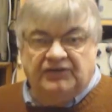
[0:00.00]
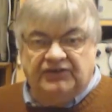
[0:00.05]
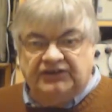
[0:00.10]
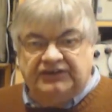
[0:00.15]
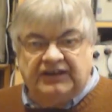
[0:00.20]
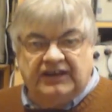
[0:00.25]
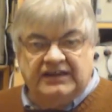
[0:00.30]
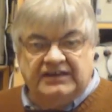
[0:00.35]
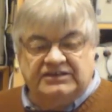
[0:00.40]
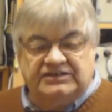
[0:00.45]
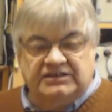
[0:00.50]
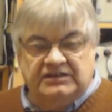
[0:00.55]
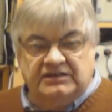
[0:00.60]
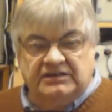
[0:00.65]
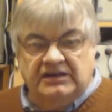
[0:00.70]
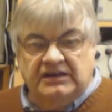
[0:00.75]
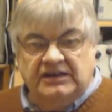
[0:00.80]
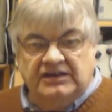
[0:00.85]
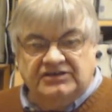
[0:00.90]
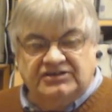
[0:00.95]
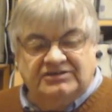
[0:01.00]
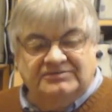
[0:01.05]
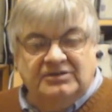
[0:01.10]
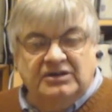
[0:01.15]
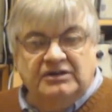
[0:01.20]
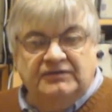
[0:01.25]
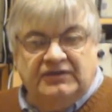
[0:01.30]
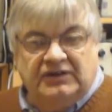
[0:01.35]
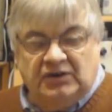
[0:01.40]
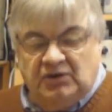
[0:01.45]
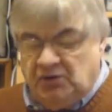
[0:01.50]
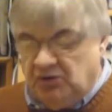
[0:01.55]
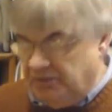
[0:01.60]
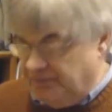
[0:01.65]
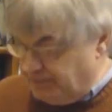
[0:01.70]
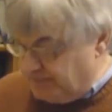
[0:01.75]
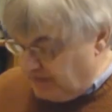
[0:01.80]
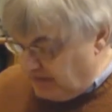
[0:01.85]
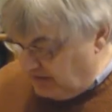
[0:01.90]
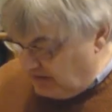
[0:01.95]
half the day to move it
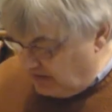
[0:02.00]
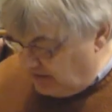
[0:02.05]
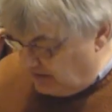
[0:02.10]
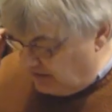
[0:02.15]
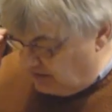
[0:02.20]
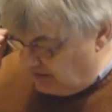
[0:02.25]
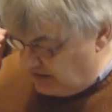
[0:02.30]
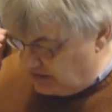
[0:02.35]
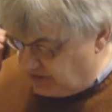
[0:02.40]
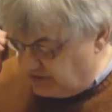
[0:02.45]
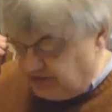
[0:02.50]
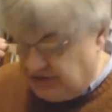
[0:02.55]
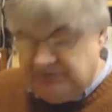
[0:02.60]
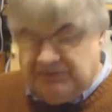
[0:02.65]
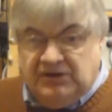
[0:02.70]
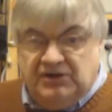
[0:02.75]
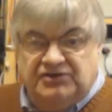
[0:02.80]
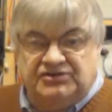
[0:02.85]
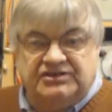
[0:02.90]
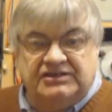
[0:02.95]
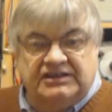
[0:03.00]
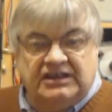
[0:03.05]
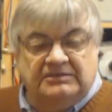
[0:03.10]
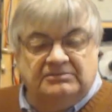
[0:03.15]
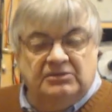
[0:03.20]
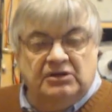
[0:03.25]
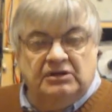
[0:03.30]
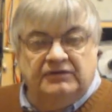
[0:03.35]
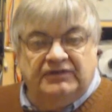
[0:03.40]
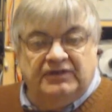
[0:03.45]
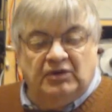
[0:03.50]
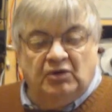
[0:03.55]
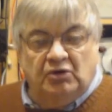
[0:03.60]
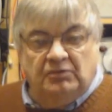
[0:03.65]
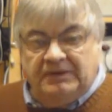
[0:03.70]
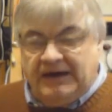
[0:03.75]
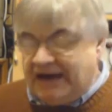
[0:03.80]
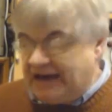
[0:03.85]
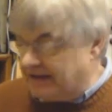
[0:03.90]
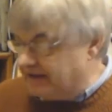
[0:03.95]
all. Listen to your music, then move it
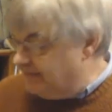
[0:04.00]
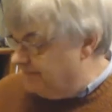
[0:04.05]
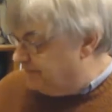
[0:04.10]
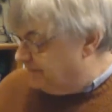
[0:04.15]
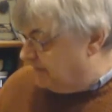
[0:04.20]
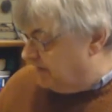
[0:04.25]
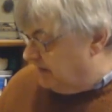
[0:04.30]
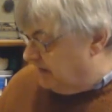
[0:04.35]
all back.